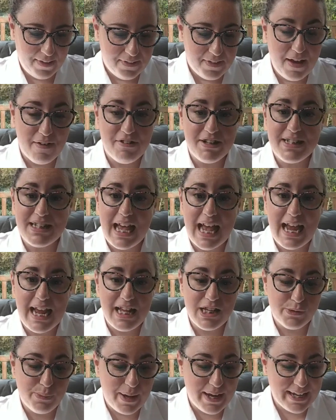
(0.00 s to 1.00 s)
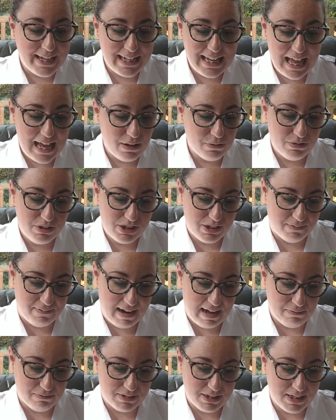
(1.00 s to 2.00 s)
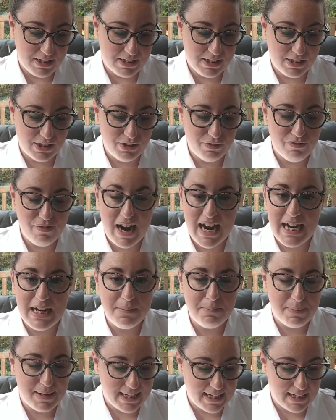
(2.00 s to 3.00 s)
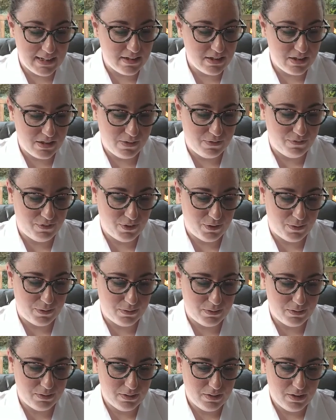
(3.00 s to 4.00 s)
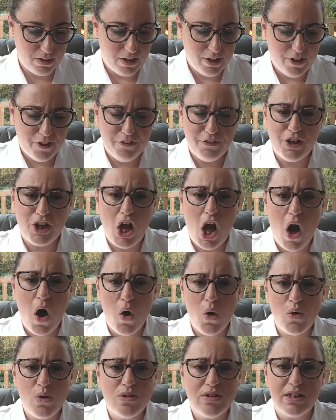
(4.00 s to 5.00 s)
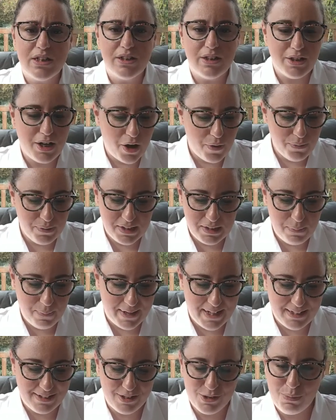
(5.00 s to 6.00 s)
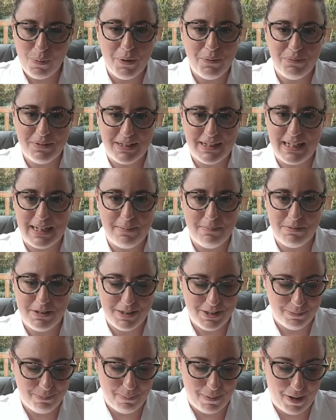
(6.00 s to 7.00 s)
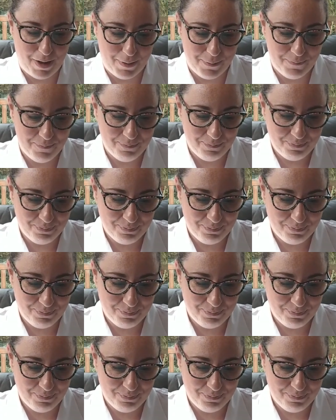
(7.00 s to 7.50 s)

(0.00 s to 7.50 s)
There are days when clouds surround us and the rain begins to fall. The cold and lonely winds won't seem to blow.